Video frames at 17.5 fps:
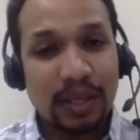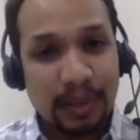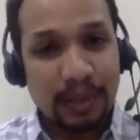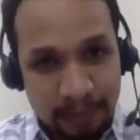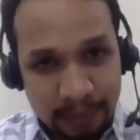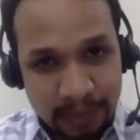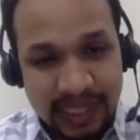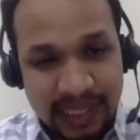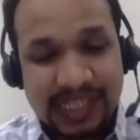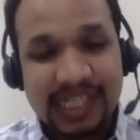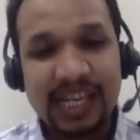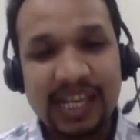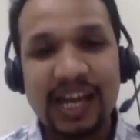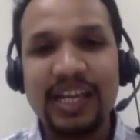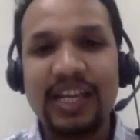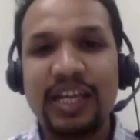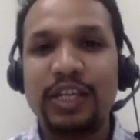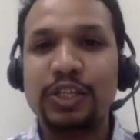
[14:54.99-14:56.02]
Please
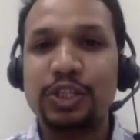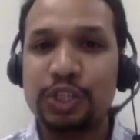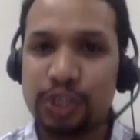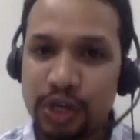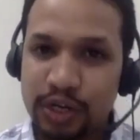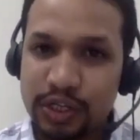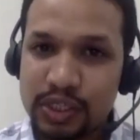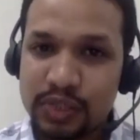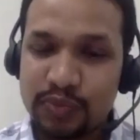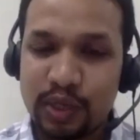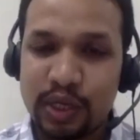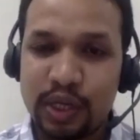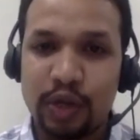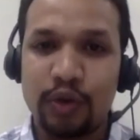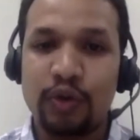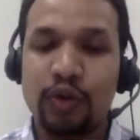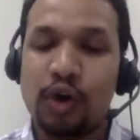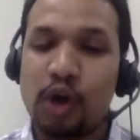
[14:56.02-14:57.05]
like and share this
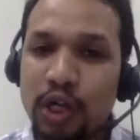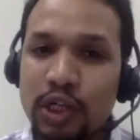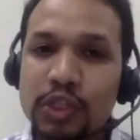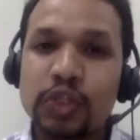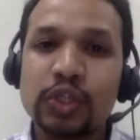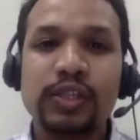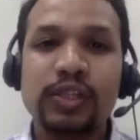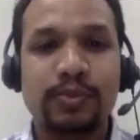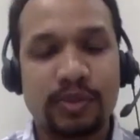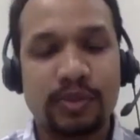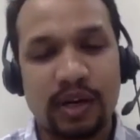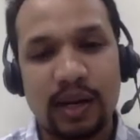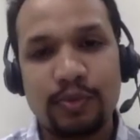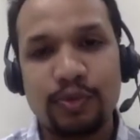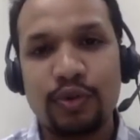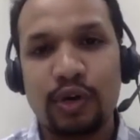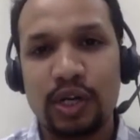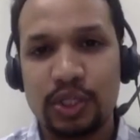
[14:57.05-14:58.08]
video. Also subscribe
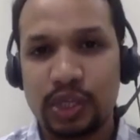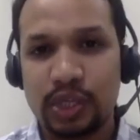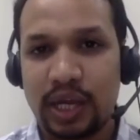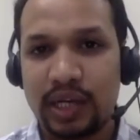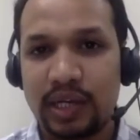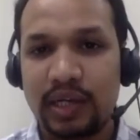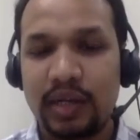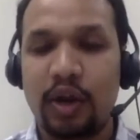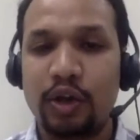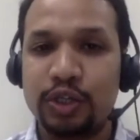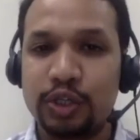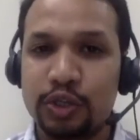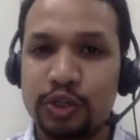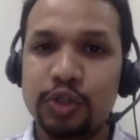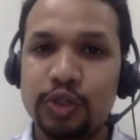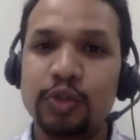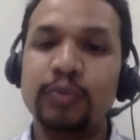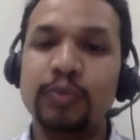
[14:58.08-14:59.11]
to our channel on
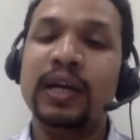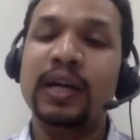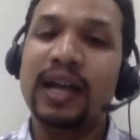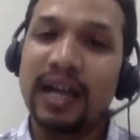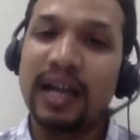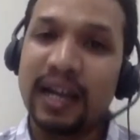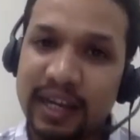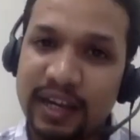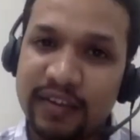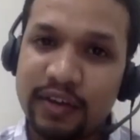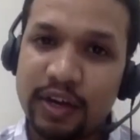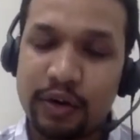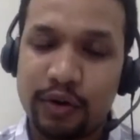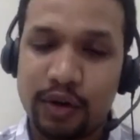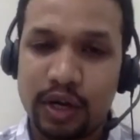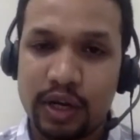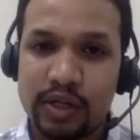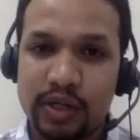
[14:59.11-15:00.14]
YouTube, Clickaway
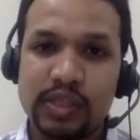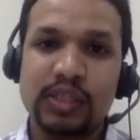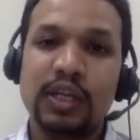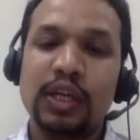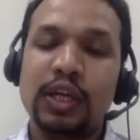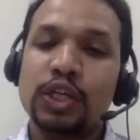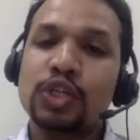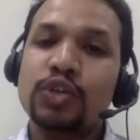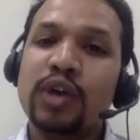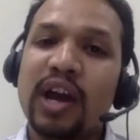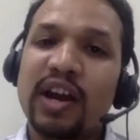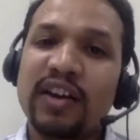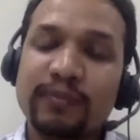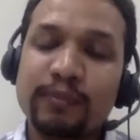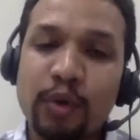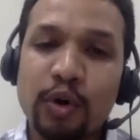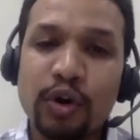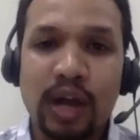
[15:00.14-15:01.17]
Creators, to have
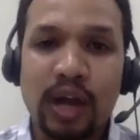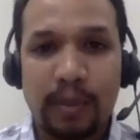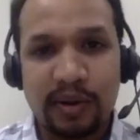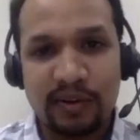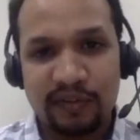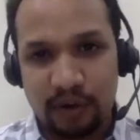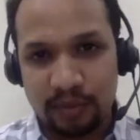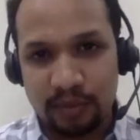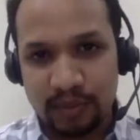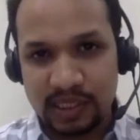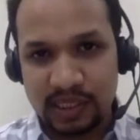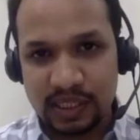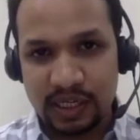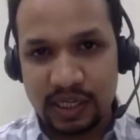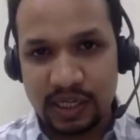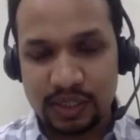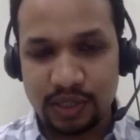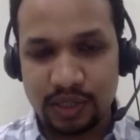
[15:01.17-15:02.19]
more coming from these
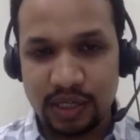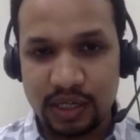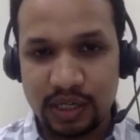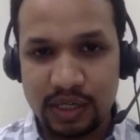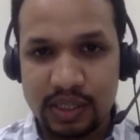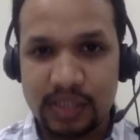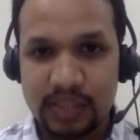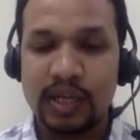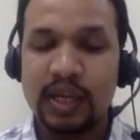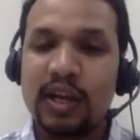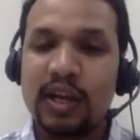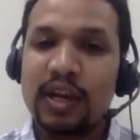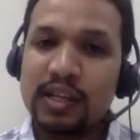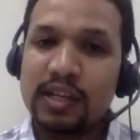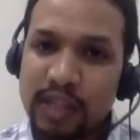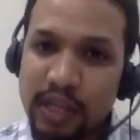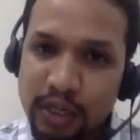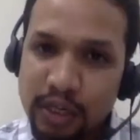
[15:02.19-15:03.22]
industry leaders.
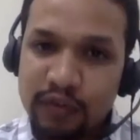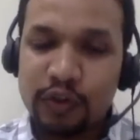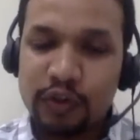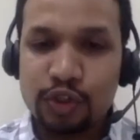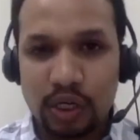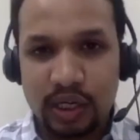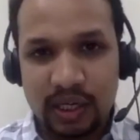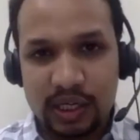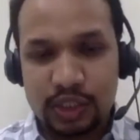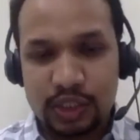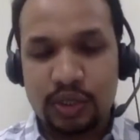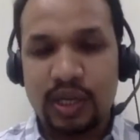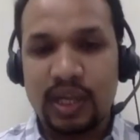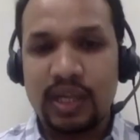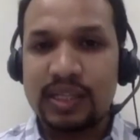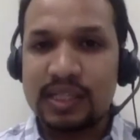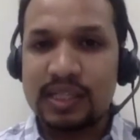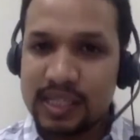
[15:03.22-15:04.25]
Thank you for joining us
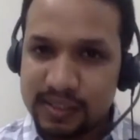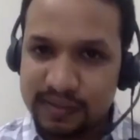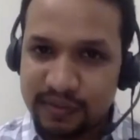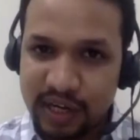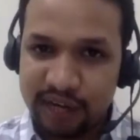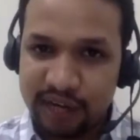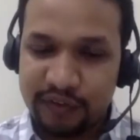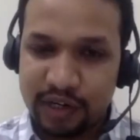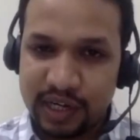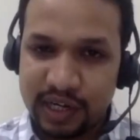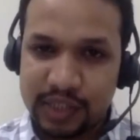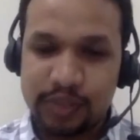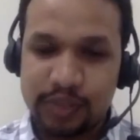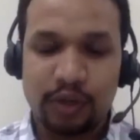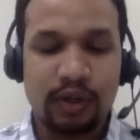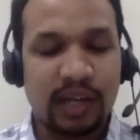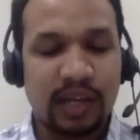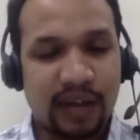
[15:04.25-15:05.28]
today. This is Vinay for
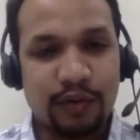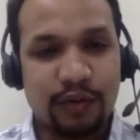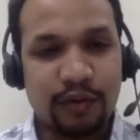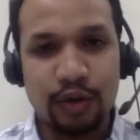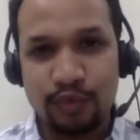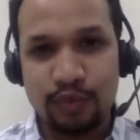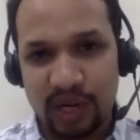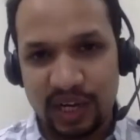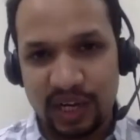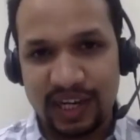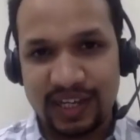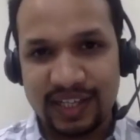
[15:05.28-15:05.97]
LexTalk. Have a good one ahead.